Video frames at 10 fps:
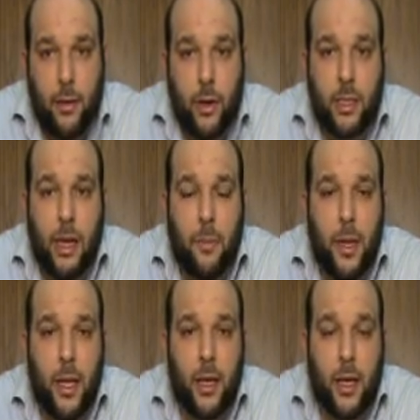For
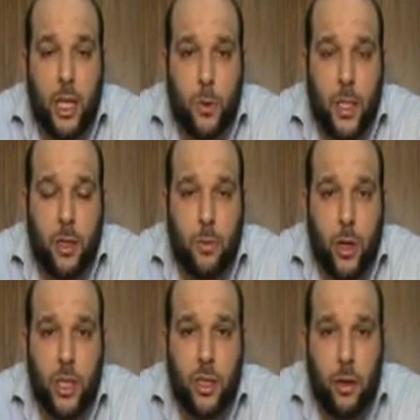example, in graduation
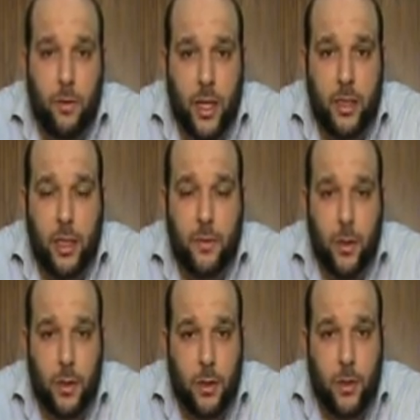projects in universities
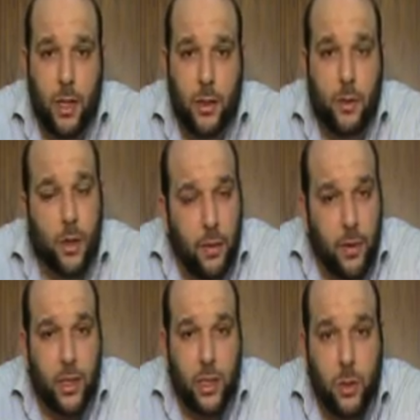for students, or
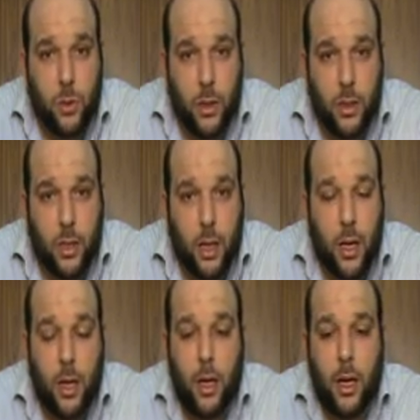even in schools,
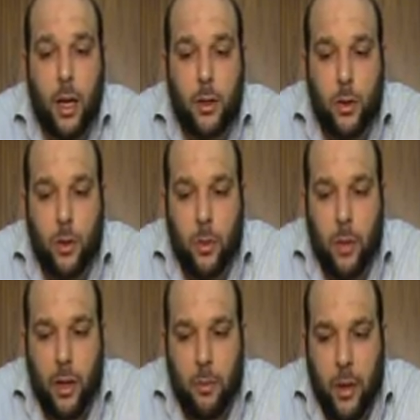to
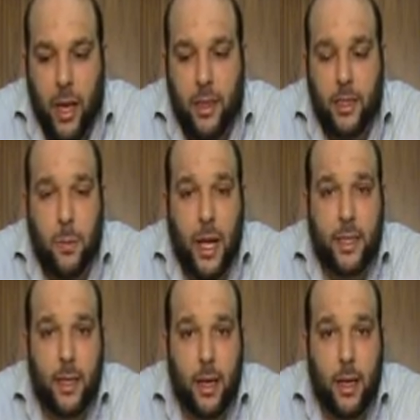make this
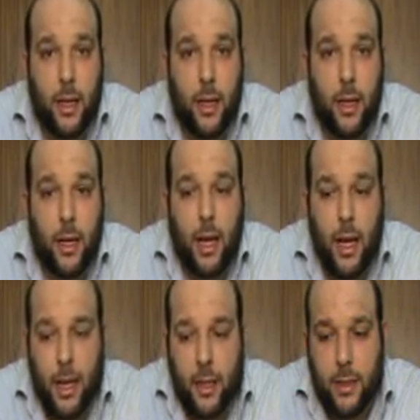practical
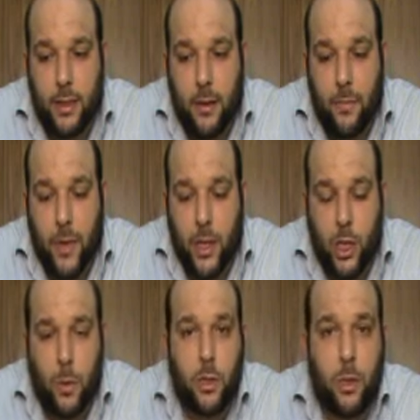and
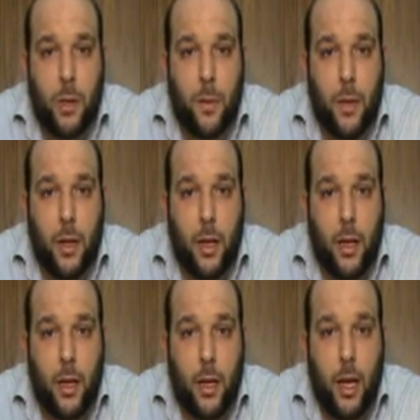show it to people,
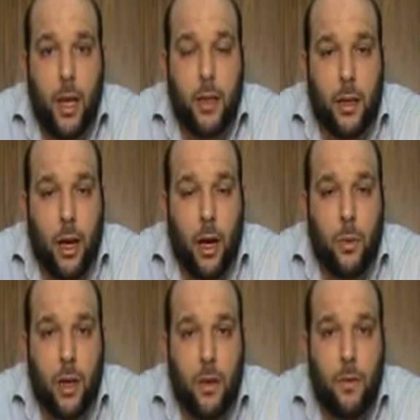and Allah
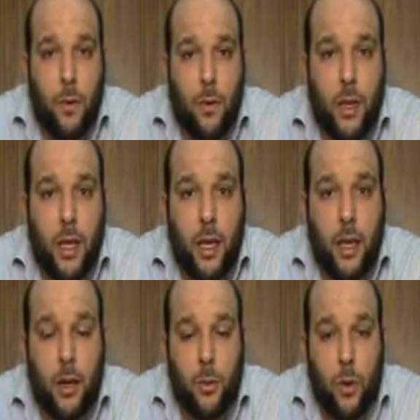will give you the
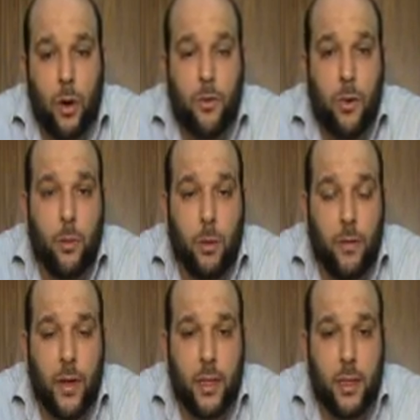reward for the
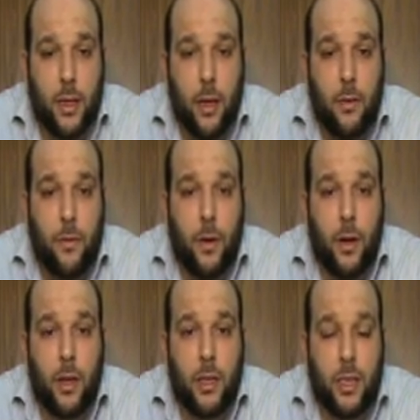prophets
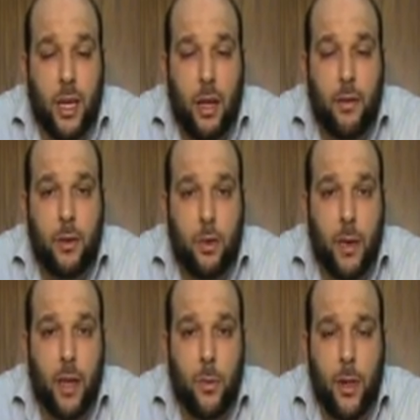for striving to
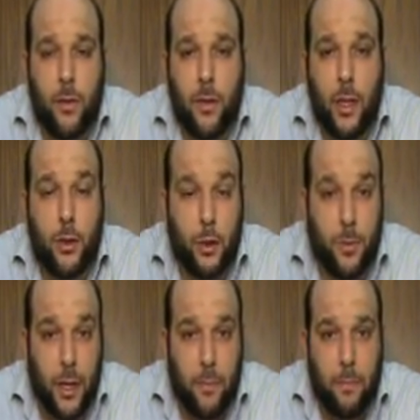make the word of Creator
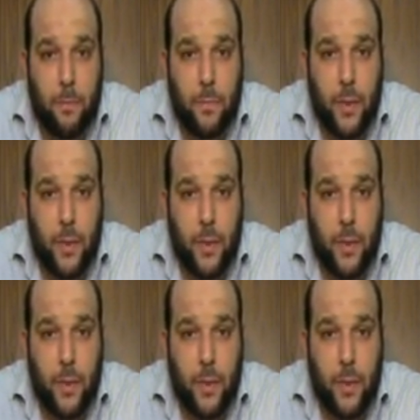supreme.